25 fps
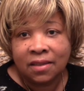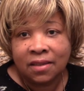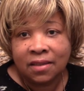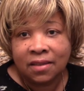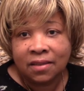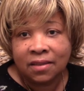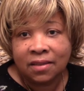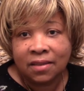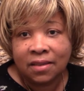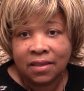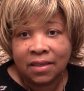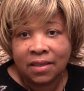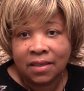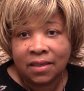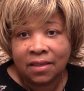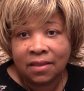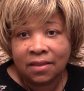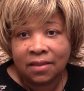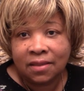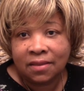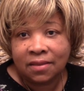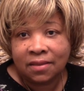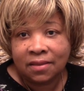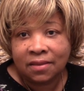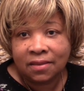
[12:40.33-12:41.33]
looking a
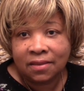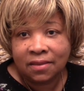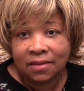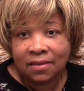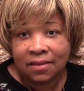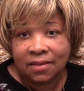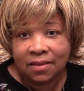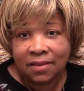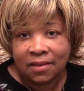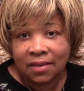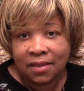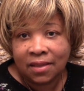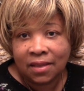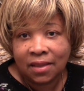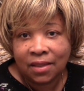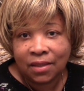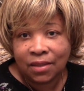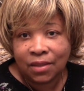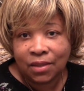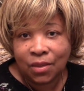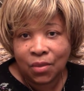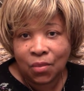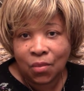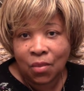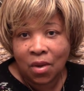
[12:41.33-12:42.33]
little
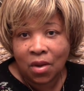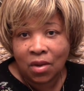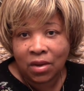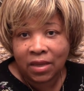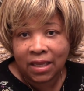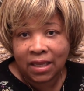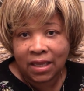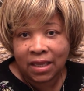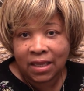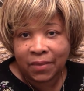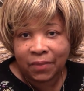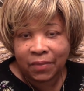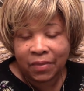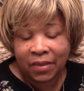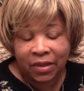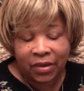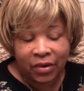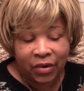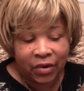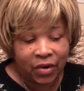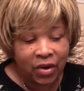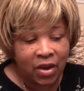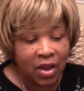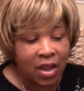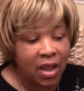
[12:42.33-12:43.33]
wonky up
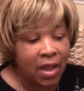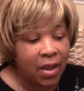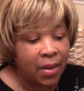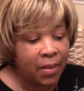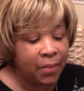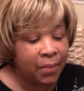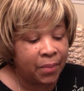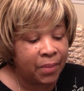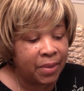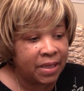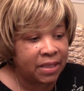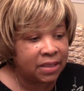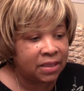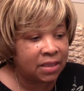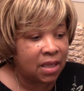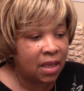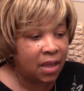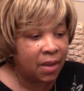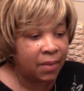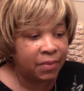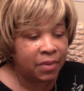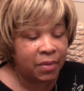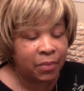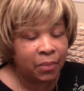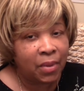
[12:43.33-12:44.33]
there. But
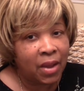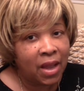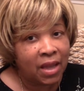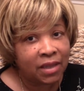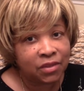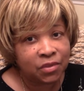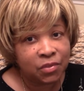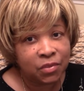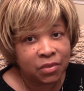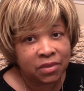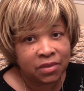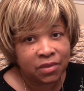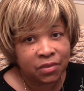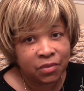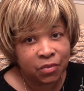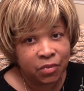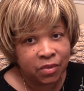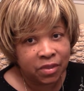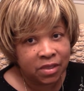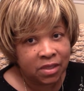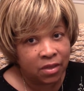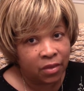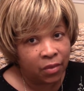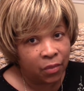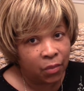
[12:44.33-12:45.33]
the box wasn't
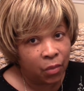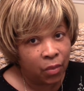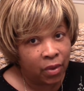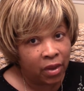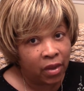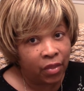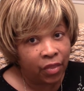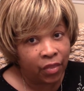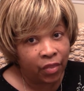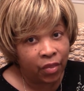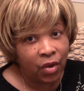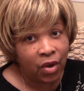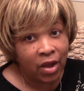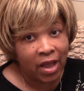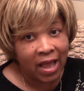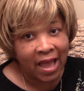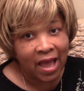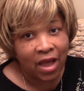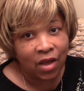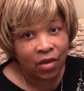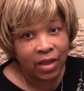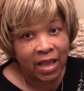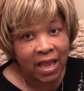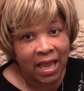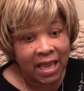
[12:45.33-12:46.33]
well thought
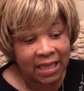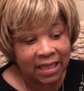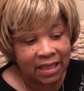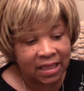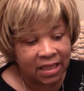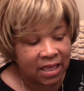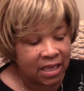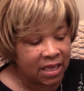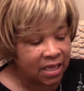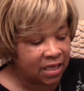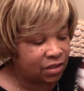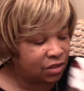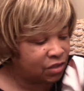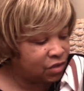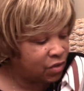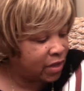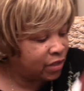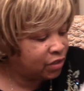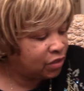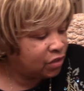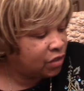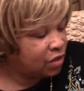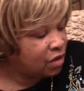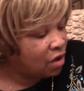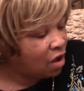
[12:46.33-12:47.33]
out, I think, and so
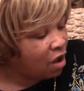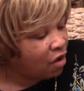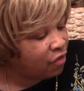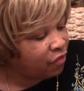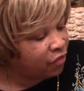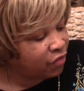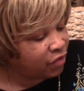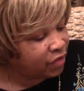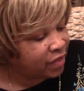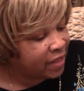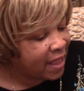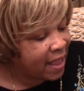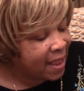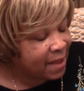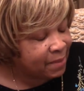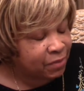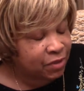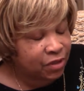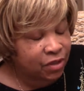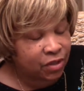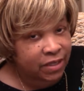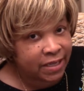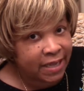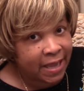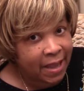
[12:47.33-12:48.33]
I took off for that.
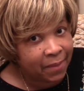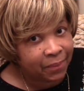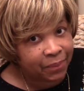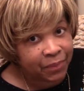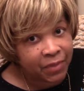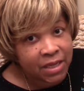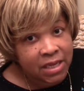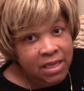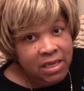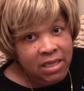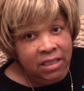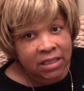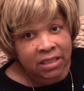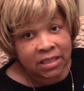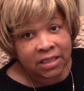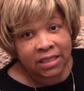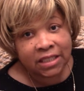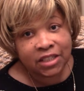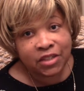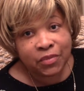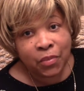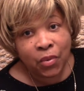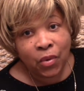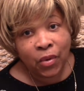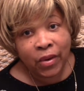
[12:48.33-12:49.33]
So yeah,
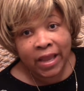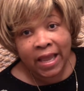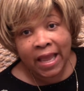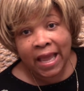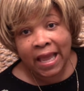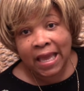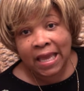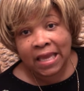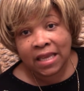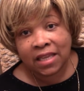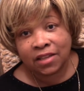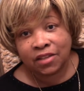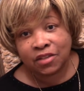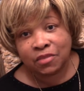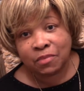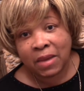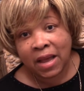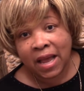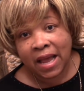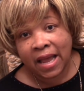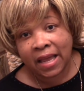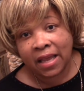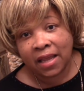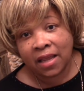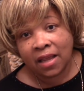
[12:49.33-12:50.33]
6.8 is
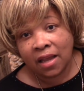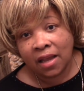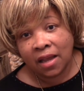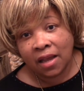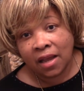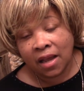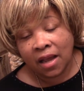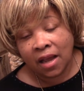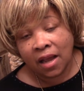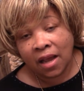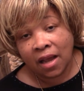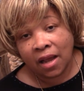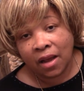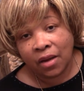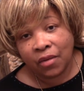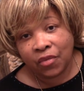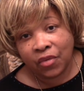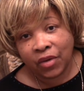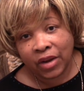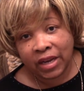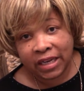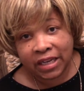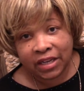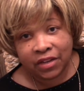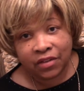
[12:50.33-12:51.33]
my
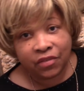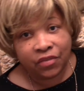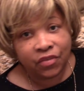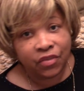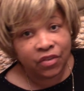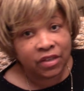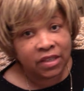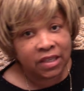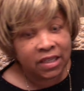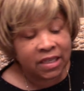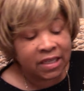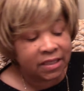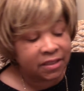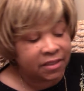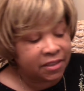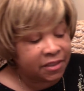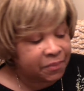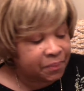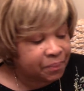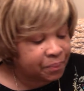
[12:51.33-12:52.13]
rating for this.